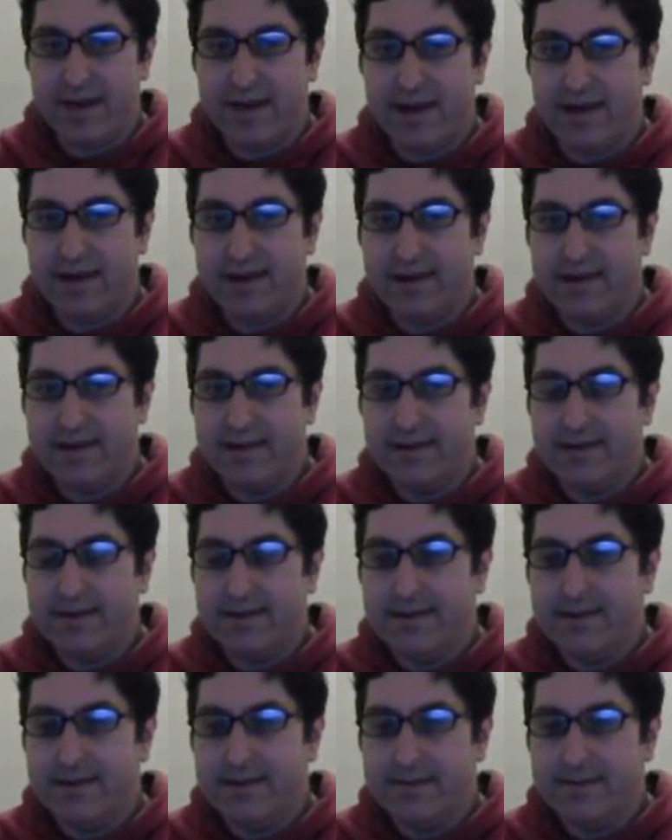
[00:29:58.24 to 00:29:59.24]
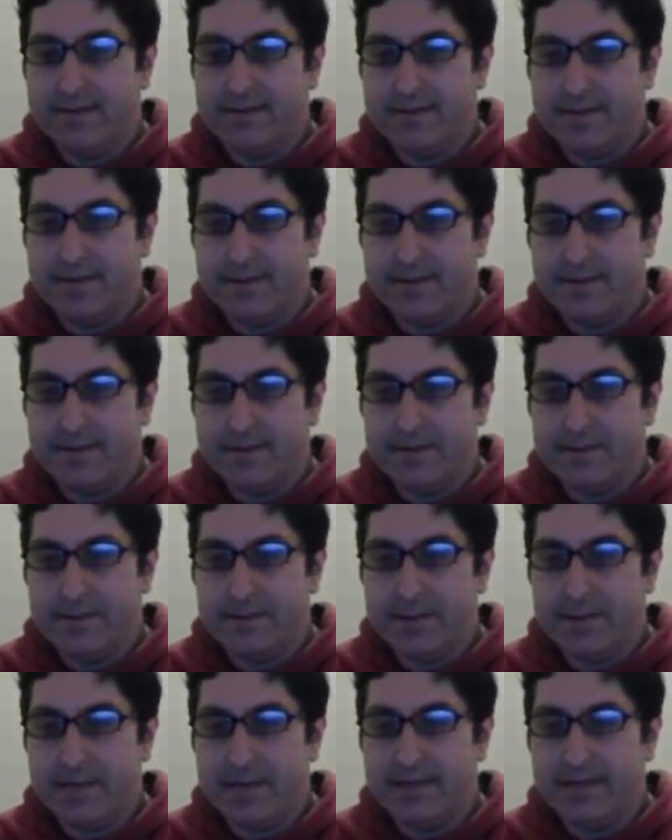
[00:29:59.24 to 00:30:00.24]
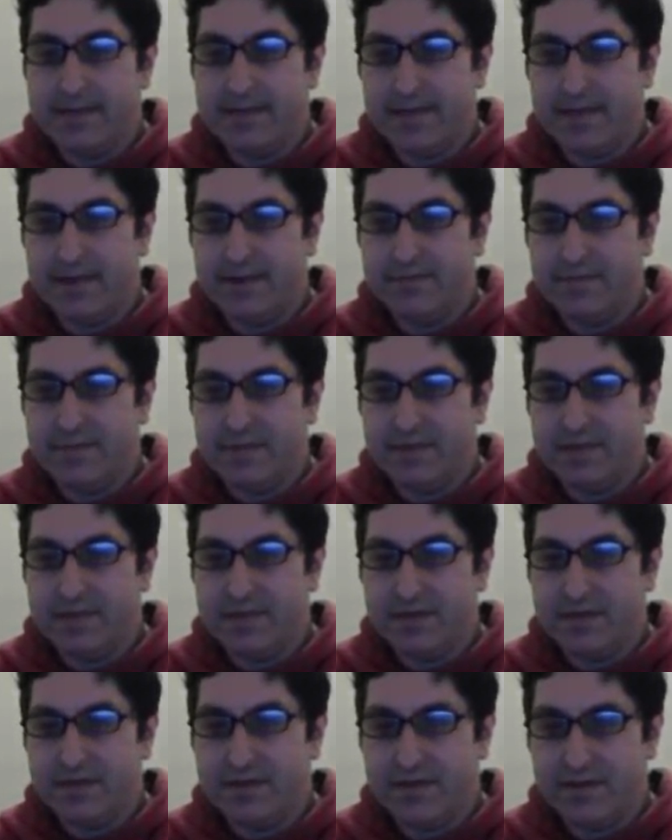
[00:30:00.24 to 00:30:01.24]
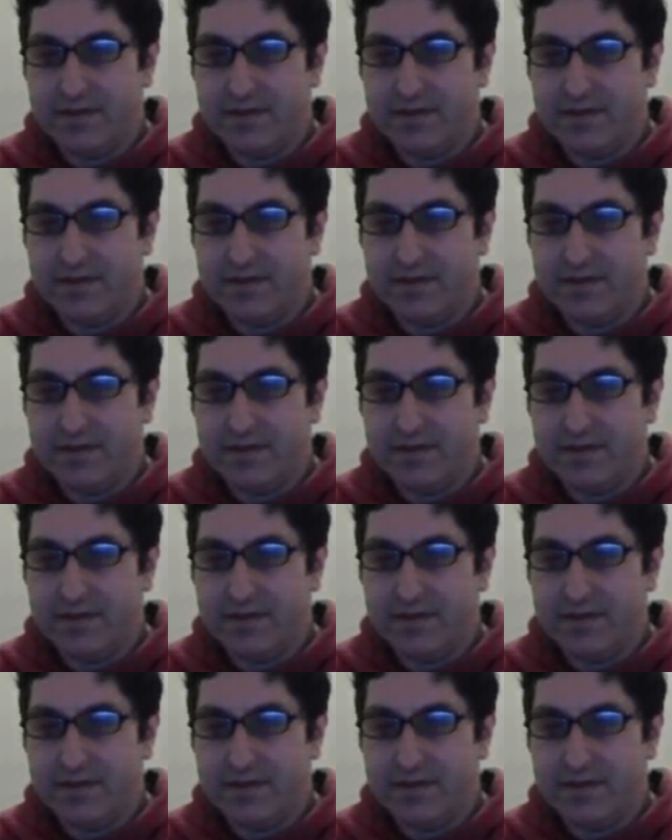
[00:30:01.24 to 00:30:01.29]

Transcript: that, so 30 times